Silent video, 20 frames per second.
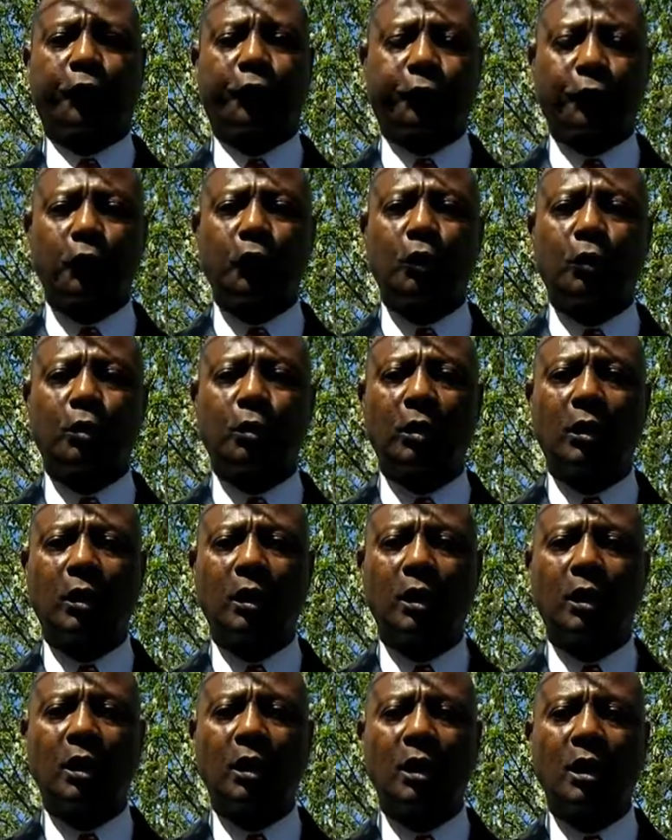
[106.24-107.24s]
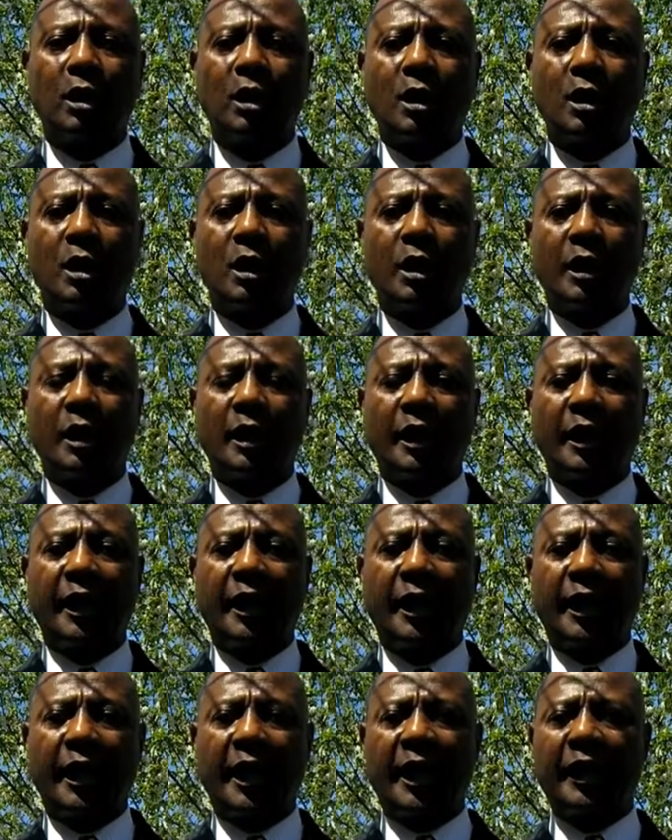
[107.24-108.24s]
through
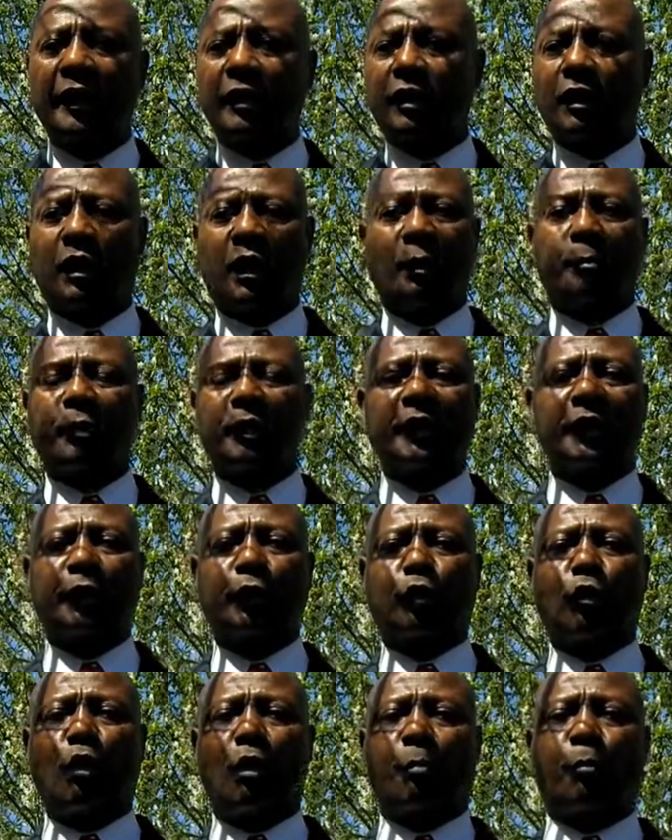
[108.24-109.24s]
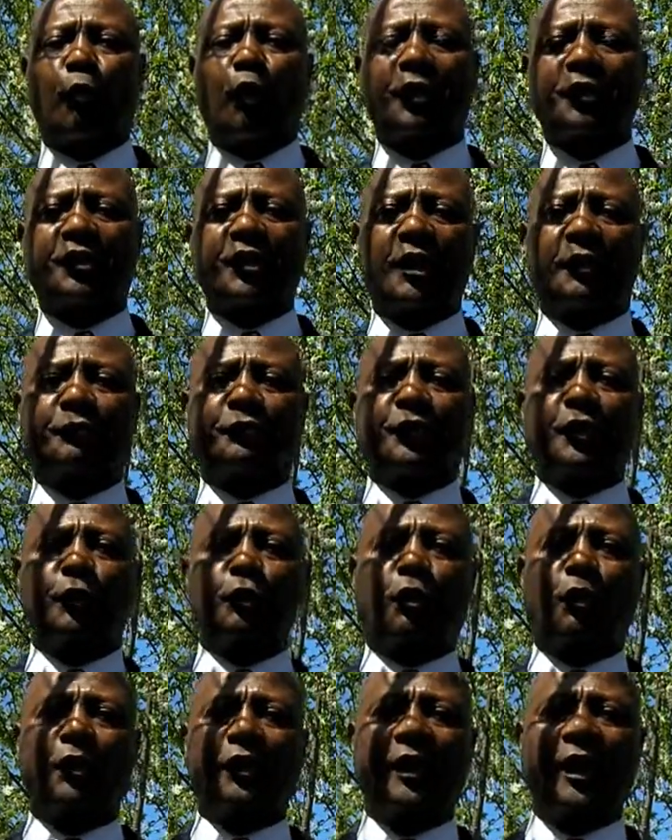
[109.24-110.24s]
a political appointee of
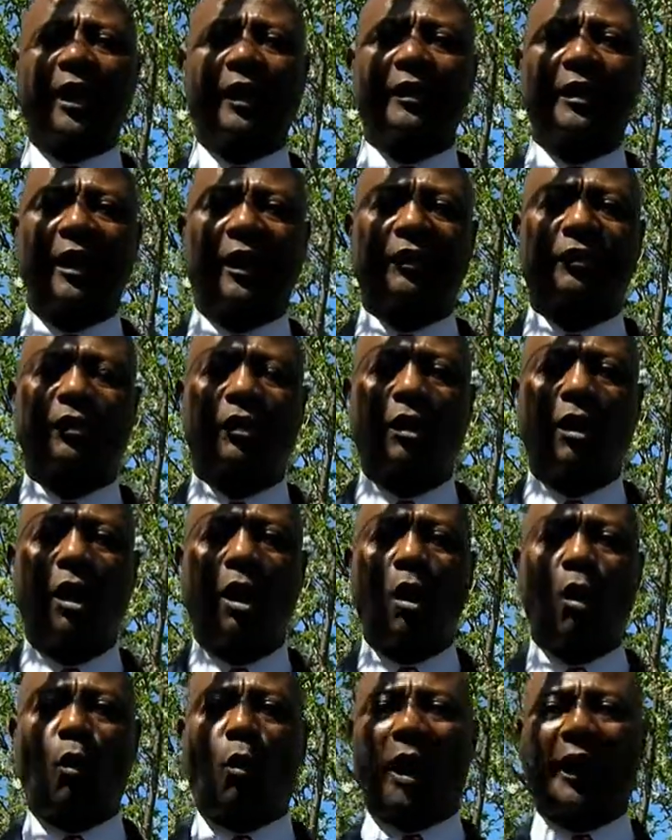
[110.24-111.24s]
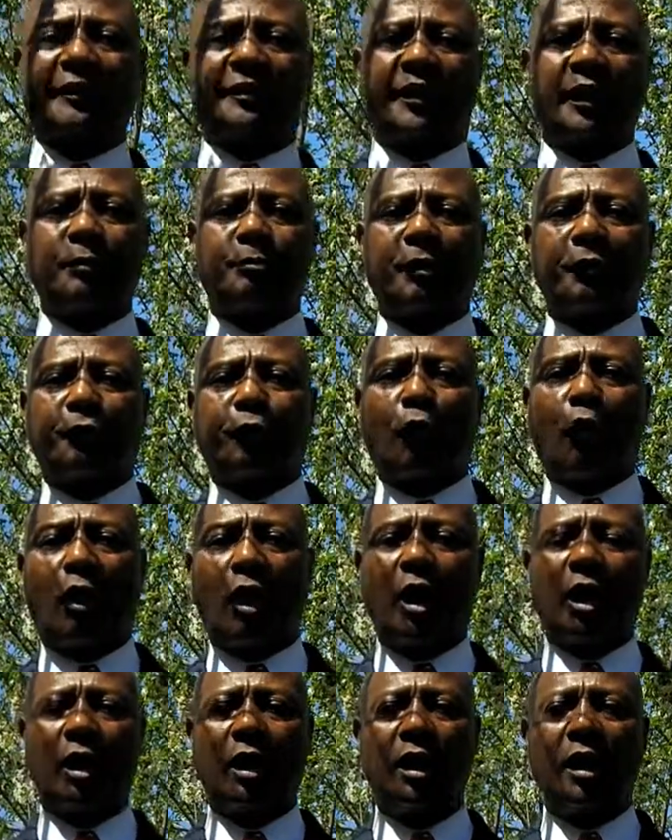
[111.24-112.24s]
Tino Hernandez, who I said
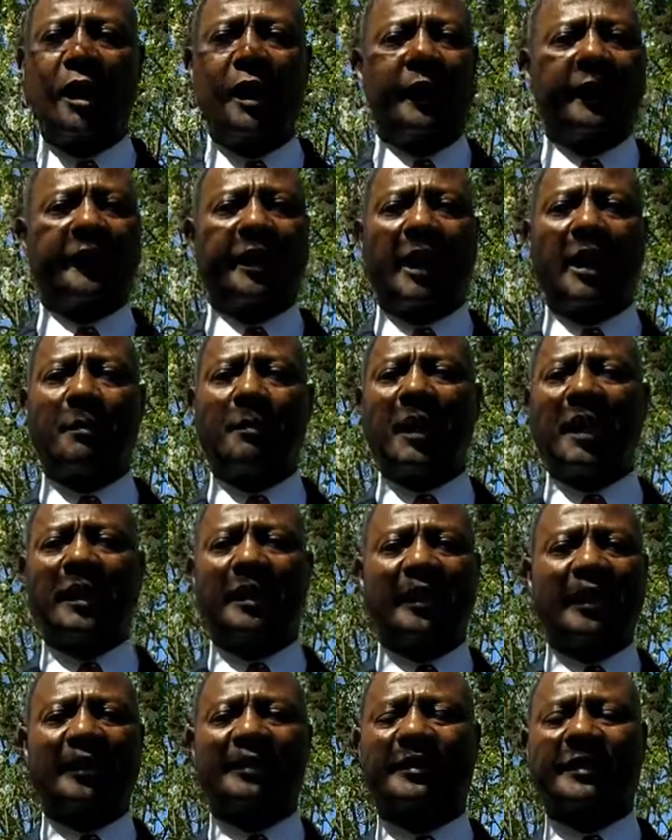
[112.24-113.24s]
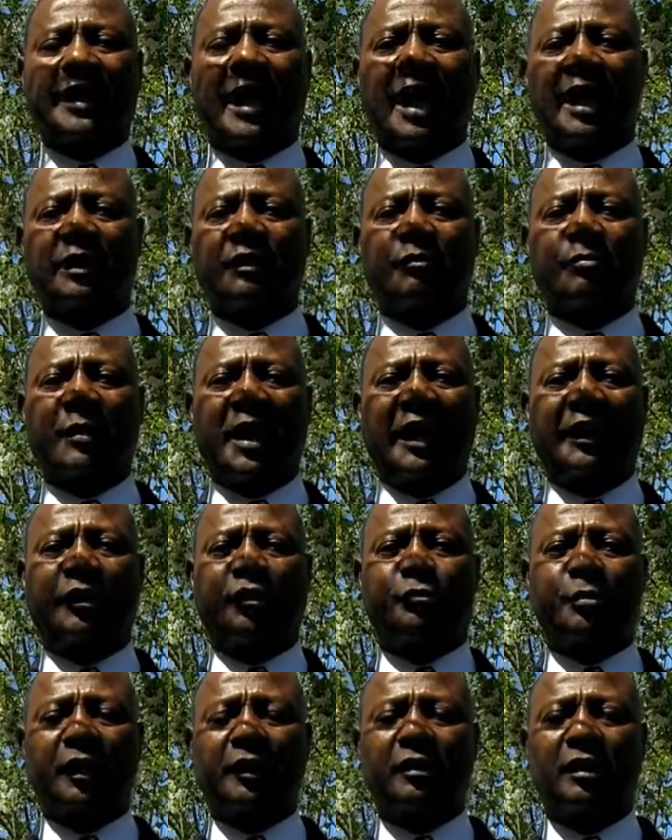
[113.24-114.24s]
before came in, his style of
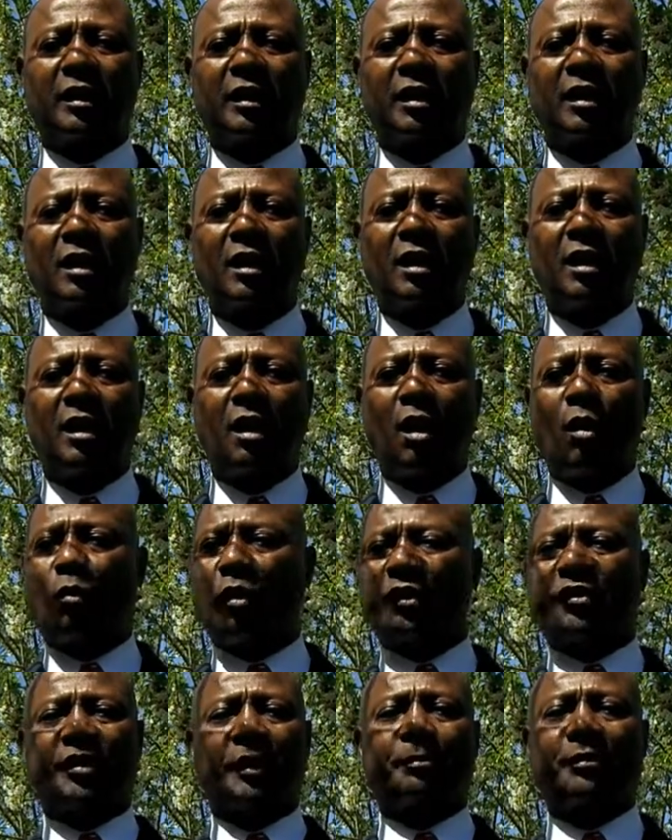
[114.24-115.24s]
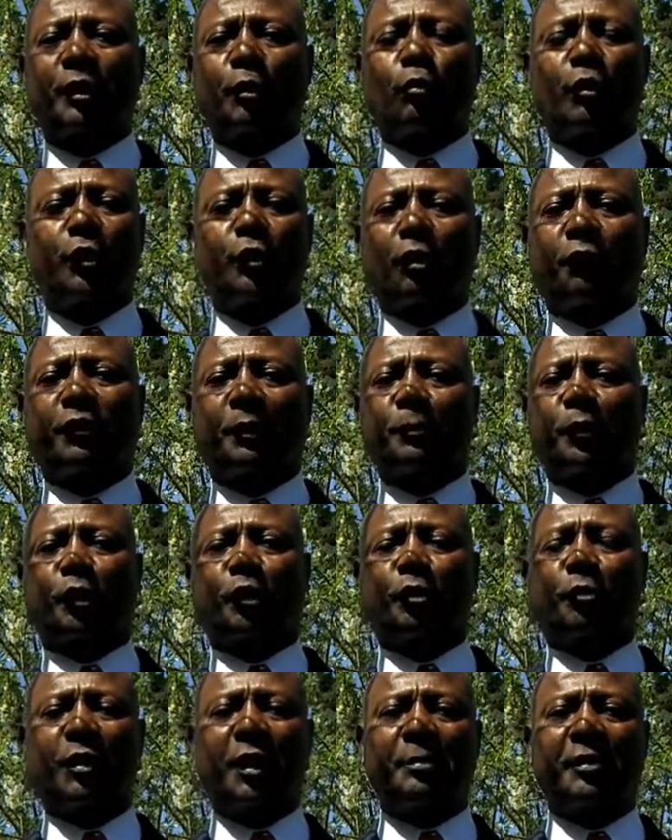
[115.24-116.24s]
management was something we know from the
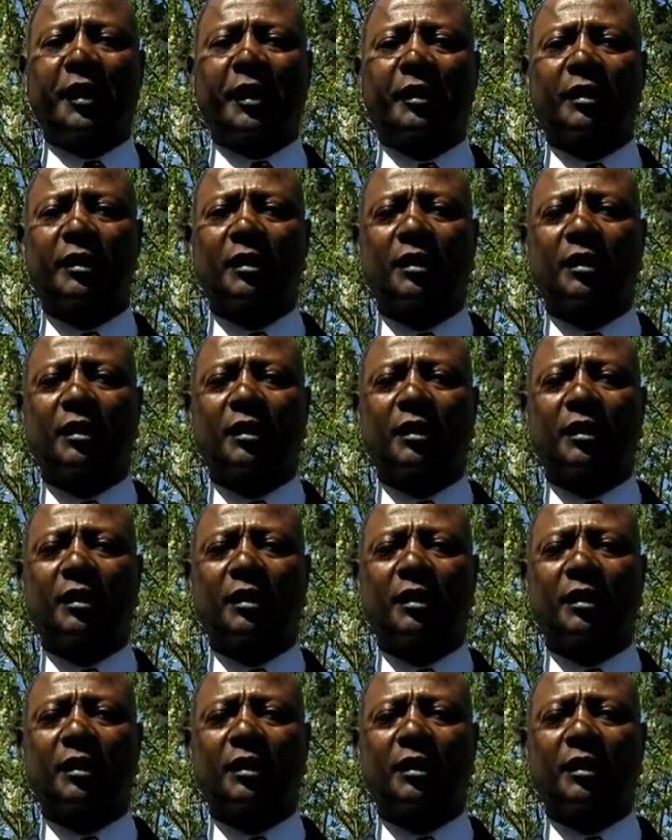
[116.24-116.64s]
Caribbean.